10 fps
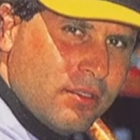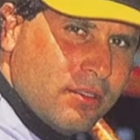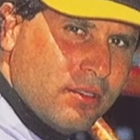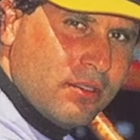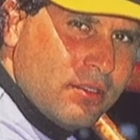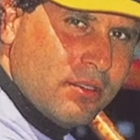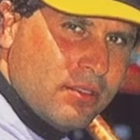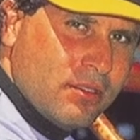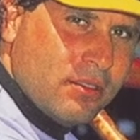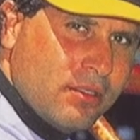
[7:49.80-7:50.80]

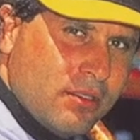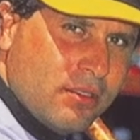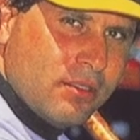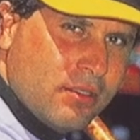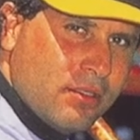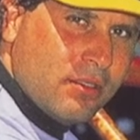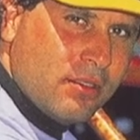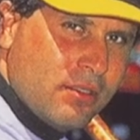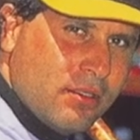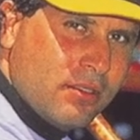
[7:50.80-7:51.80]
catcher for
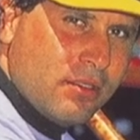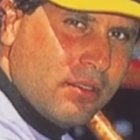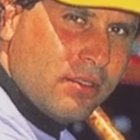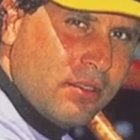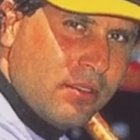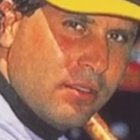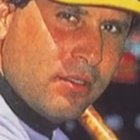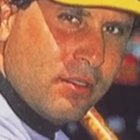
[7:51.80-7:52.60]
the Oakland A's.